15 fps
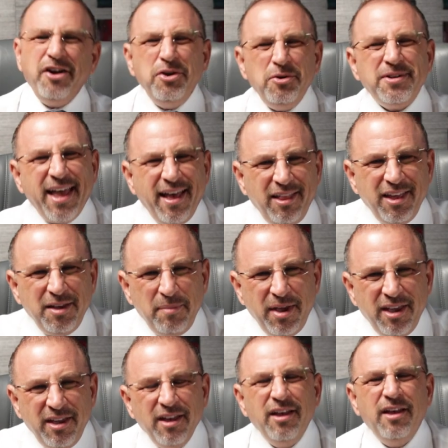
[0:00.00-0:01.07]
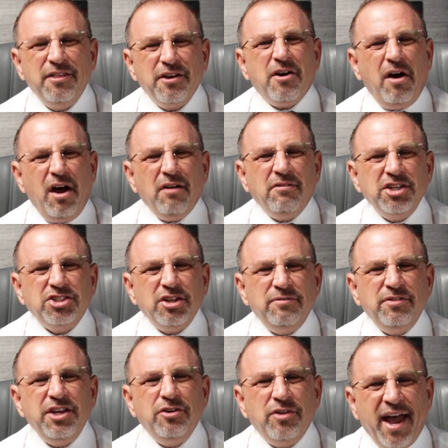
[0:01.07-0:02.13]
Are you telling me the Congress of
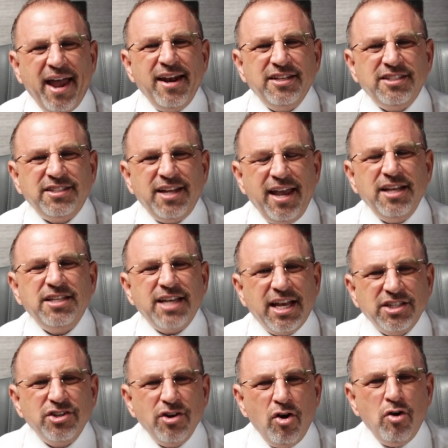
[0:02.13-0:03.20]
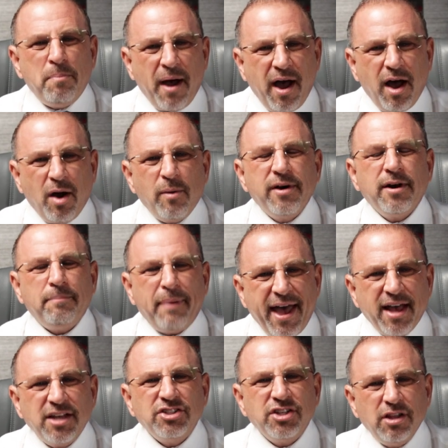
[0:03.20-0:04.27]
the United States has no power to
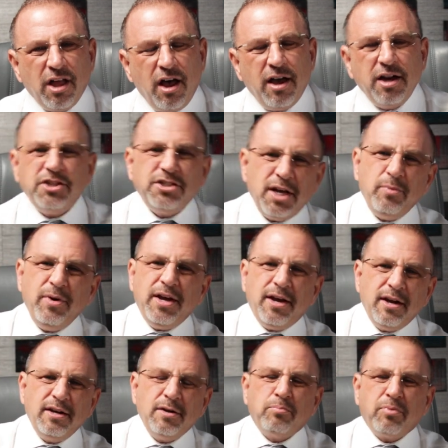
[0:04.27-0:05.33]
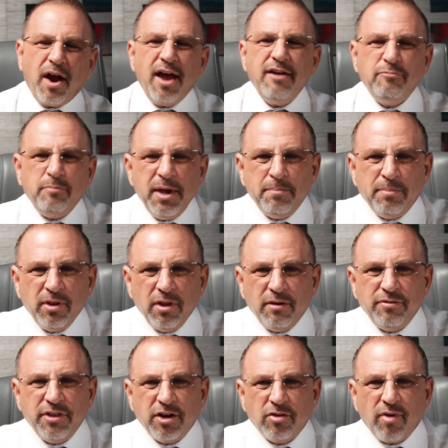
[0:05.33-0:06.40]
pass a law to say we can deprive people
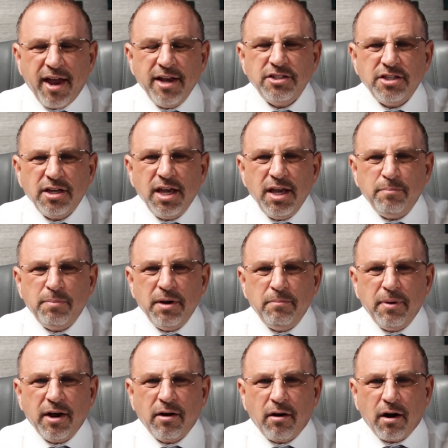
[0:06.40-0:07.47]
of their right to keep and bear